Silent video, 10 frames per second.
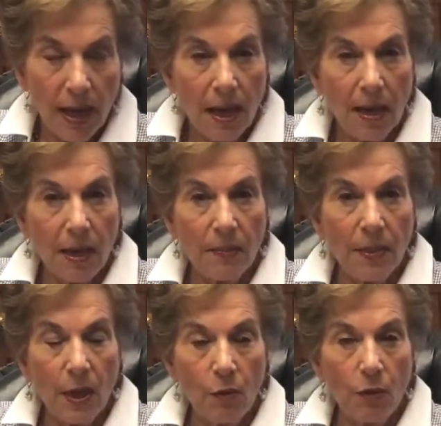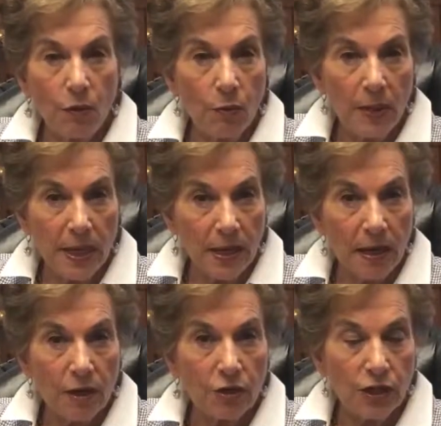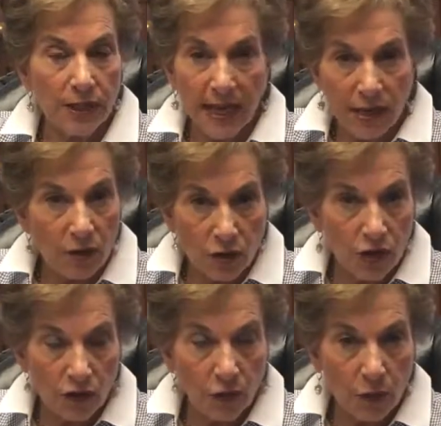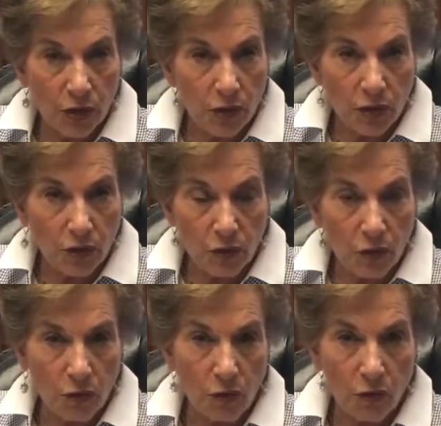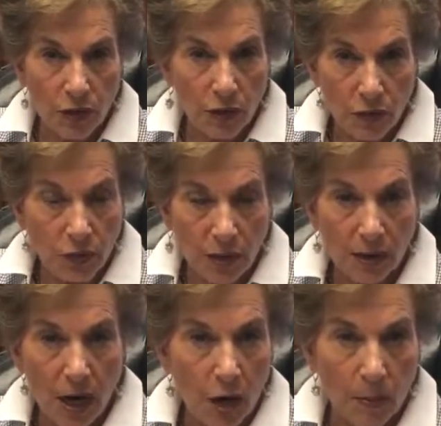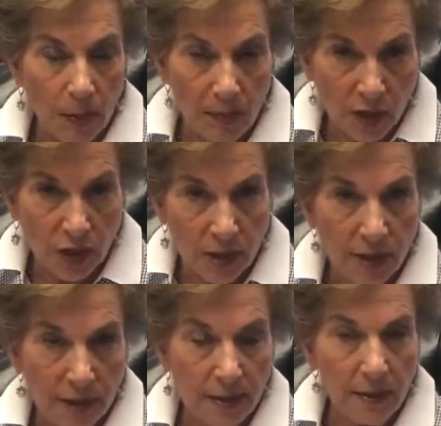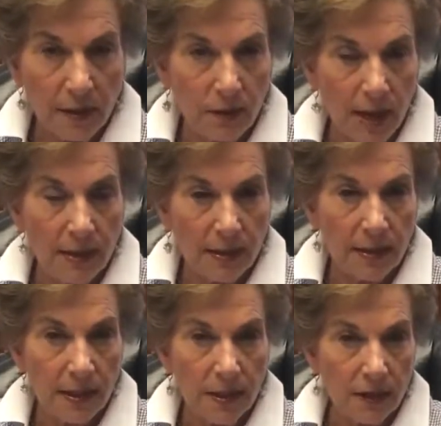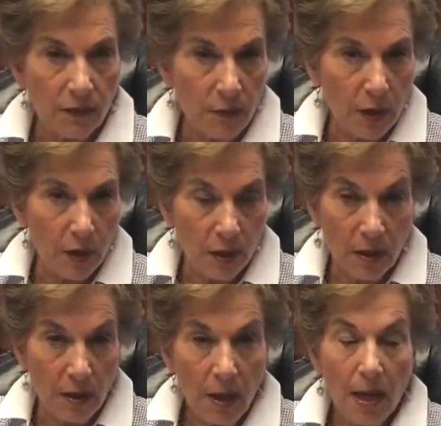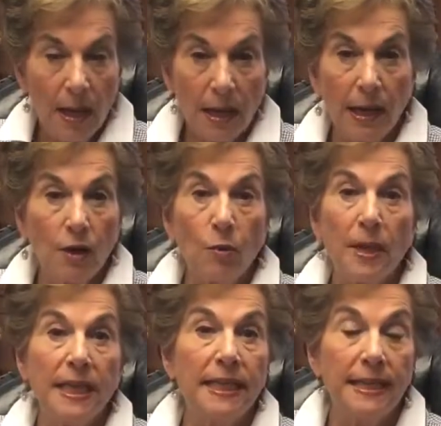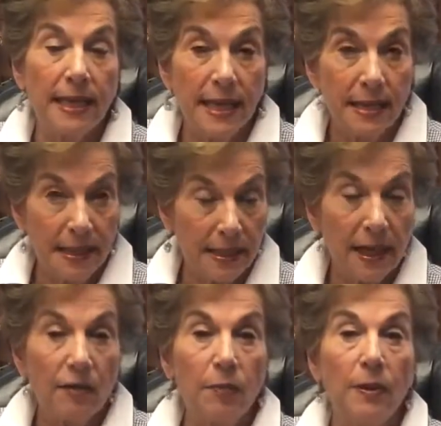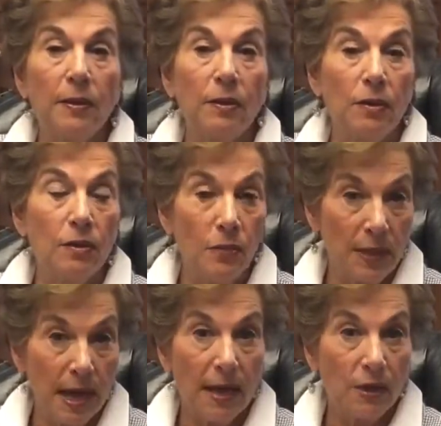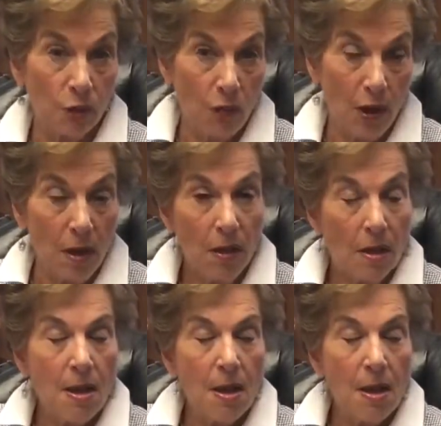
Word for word: um, that we will meet our standards for re to reduce carbon emissions in the United States of America. And I know many states have been doing that as well.